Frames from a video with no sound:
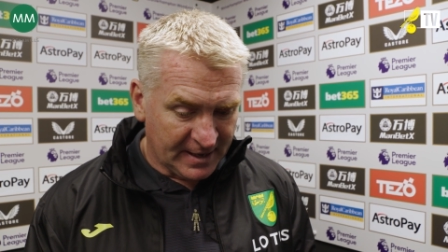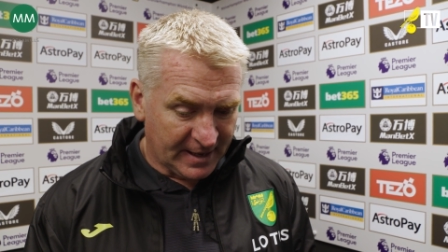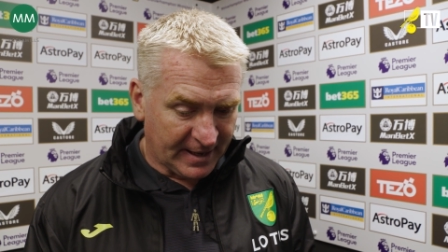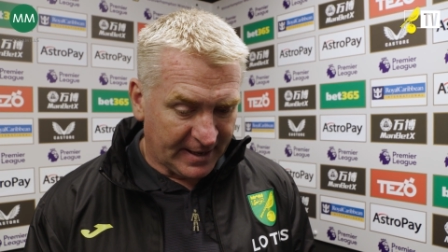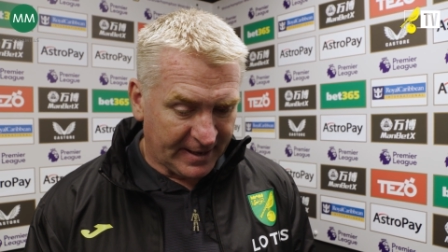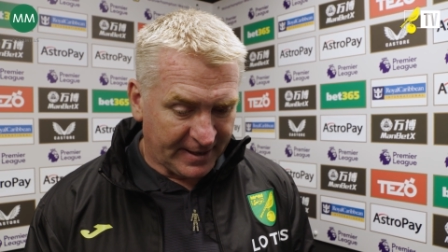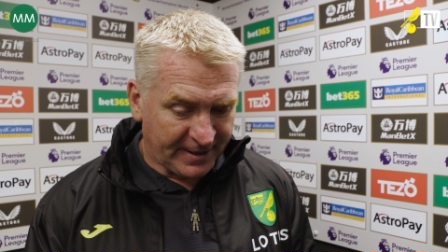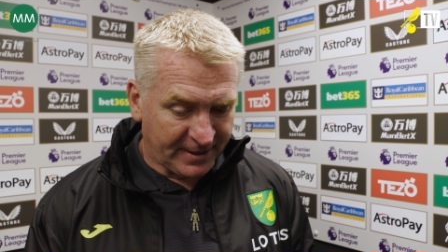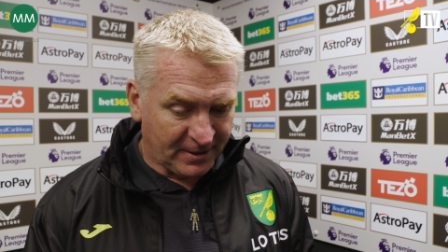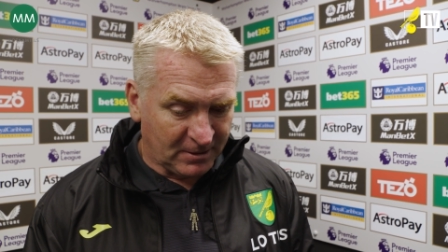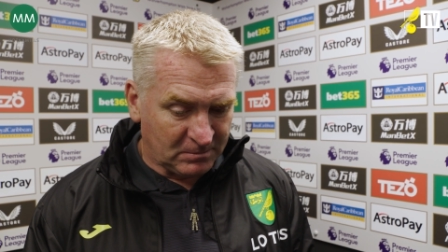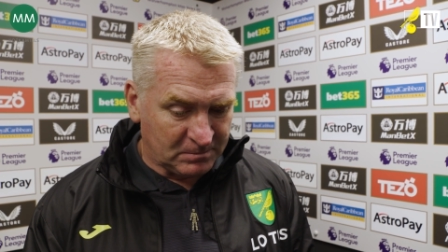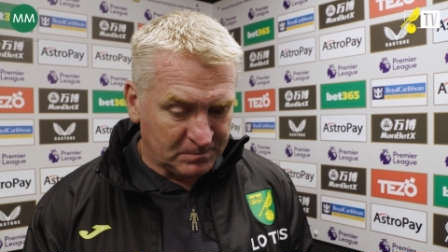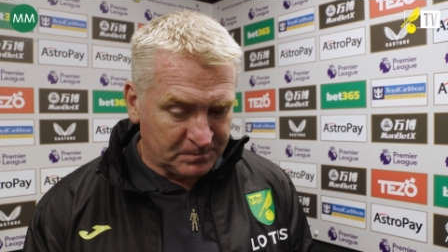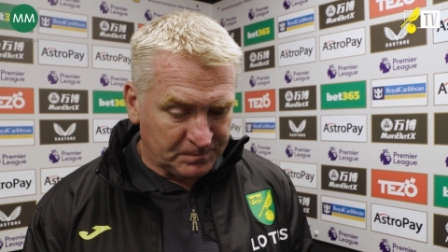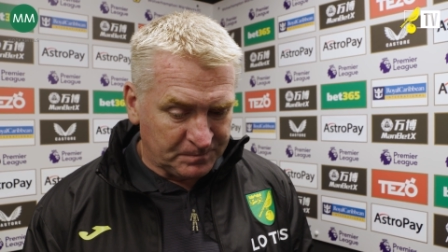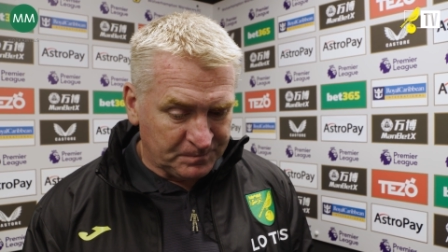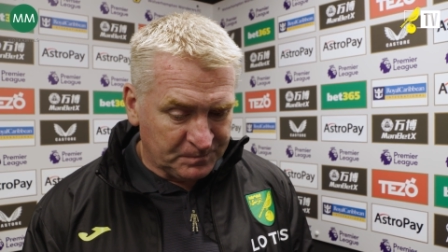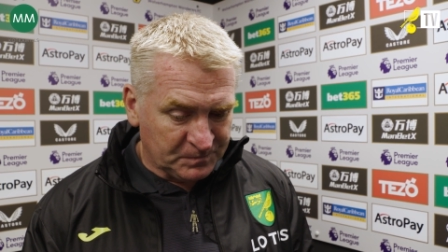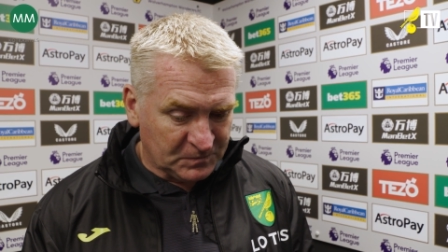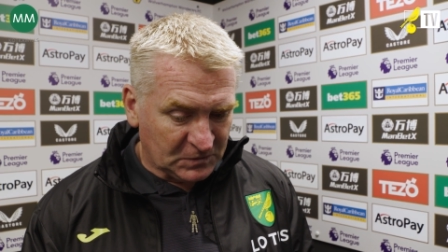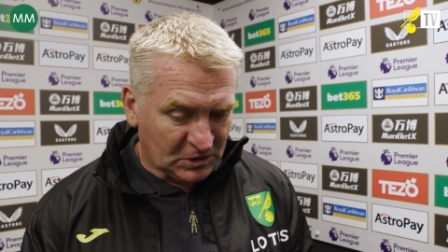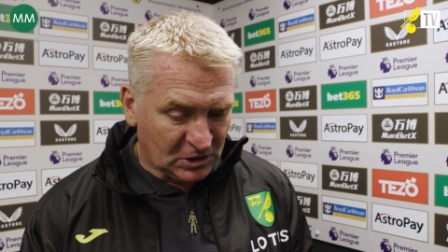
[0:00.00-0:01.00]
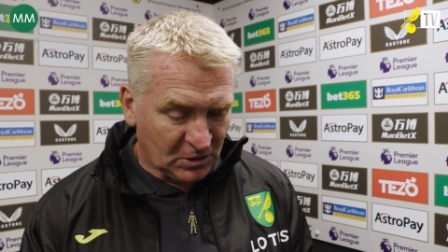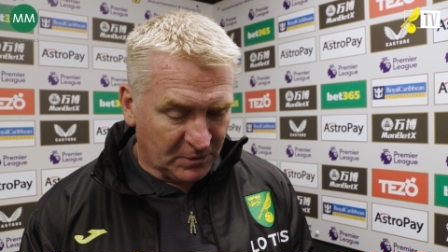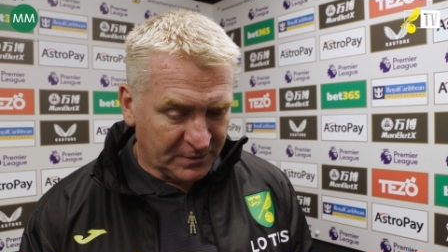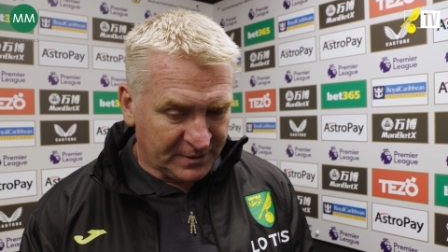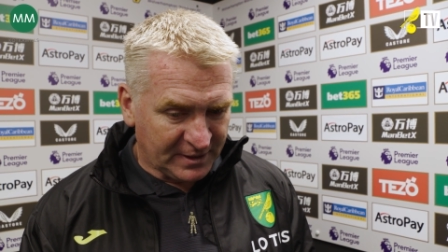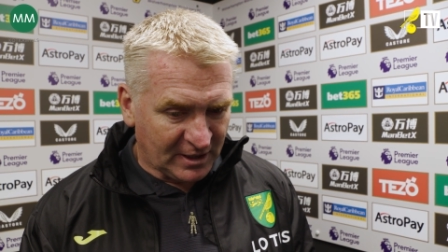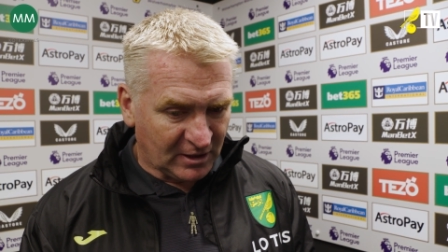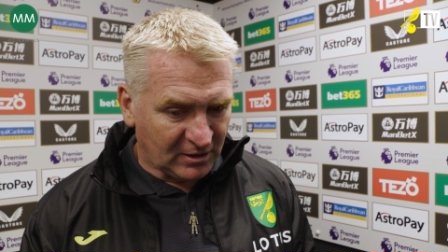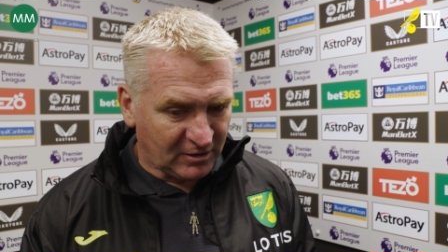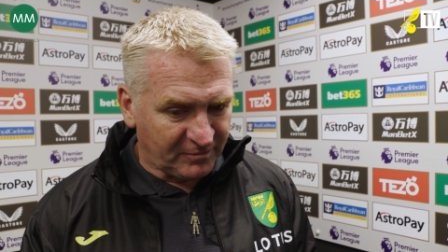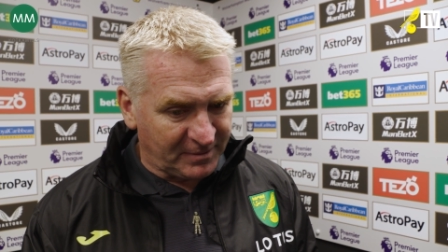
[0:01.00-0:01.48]
um, you know,
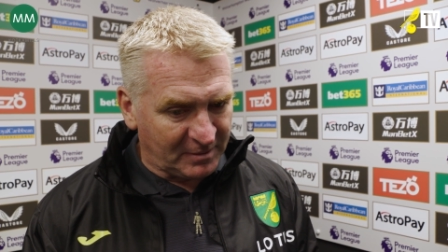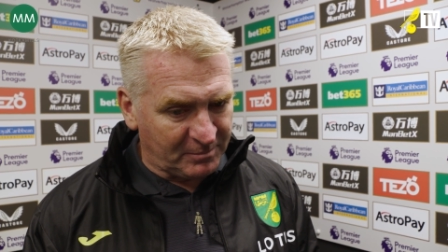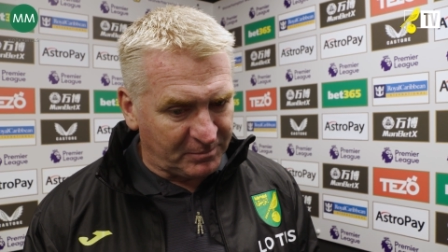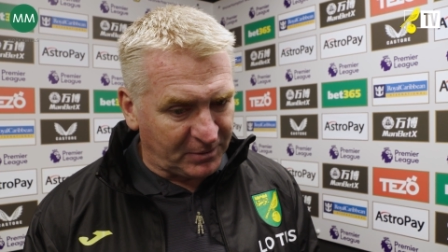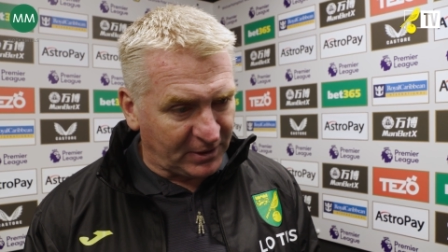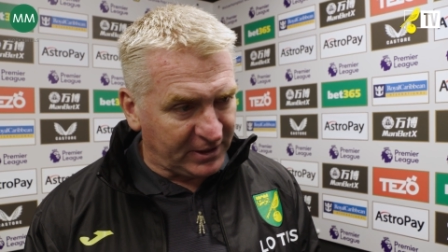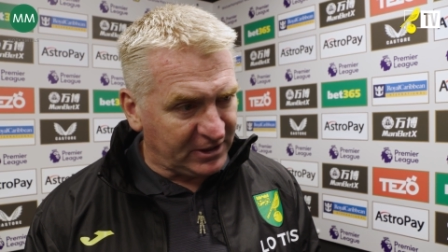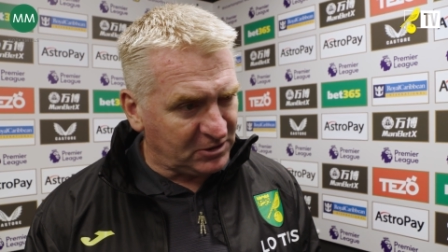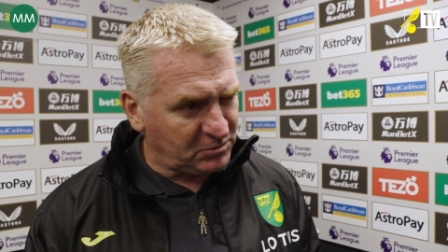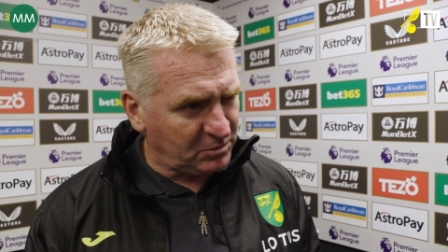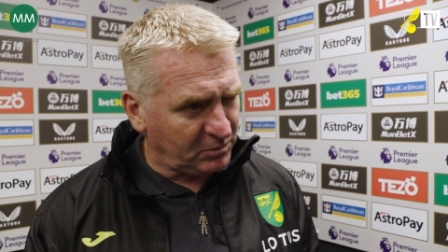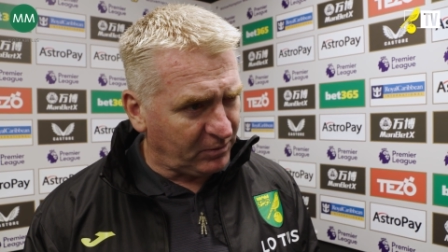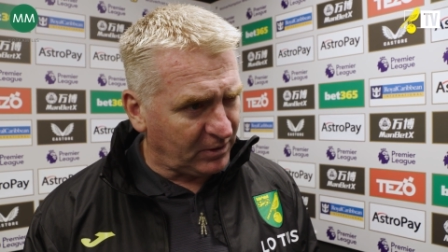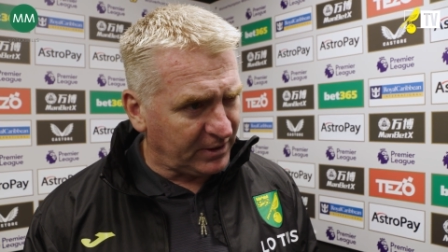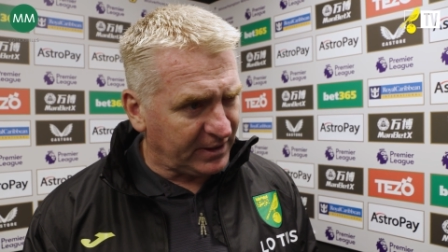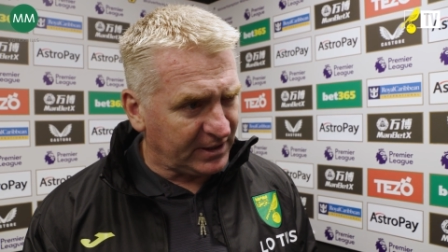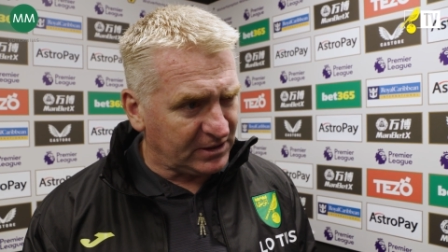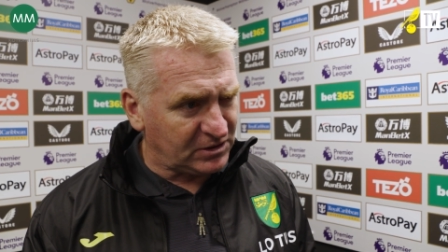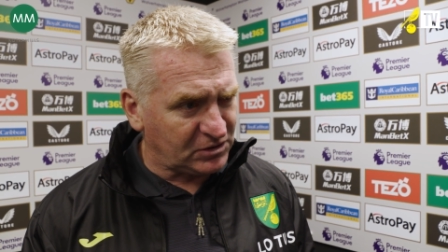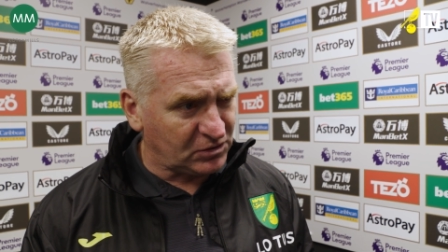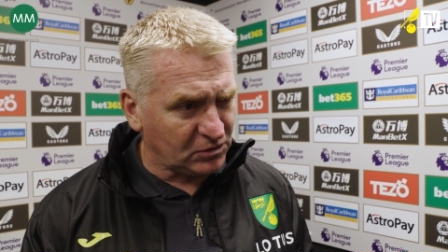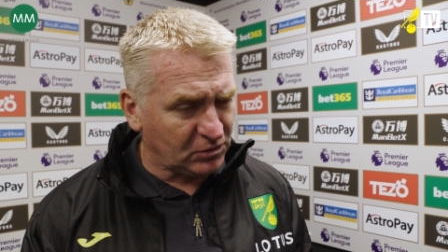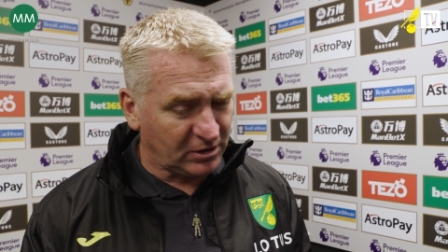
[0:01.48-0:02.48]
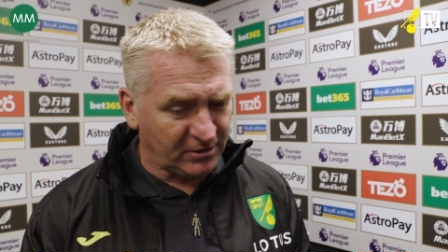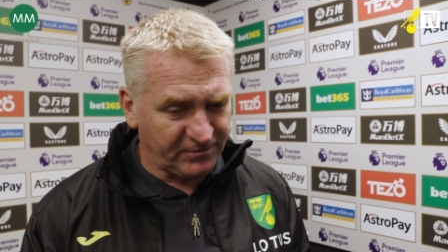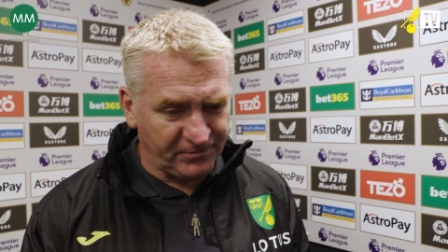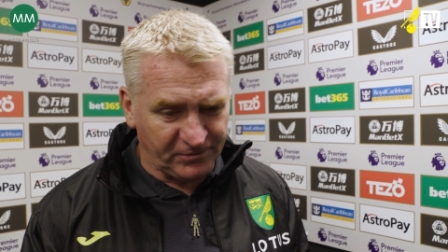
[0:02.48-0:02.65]
and they'll have been pleased with what they saw.